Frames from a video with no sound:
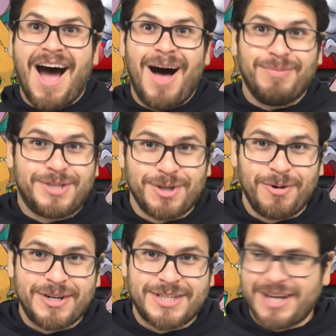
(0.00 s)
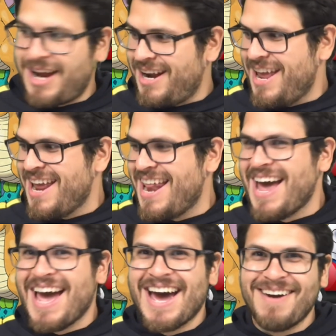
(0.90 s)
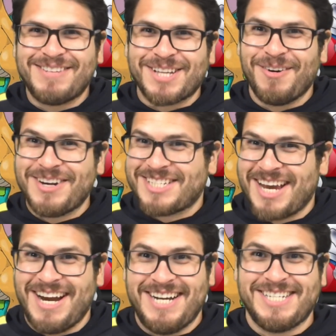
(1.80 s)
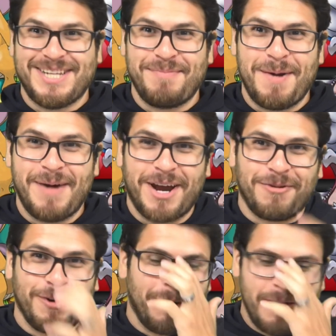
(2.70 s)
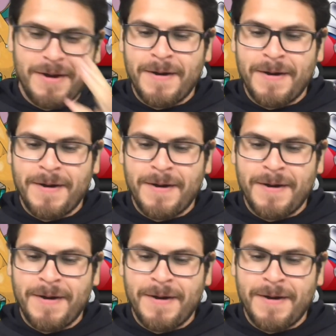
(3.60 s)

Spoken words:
I'm so excited. I just hit my microphone.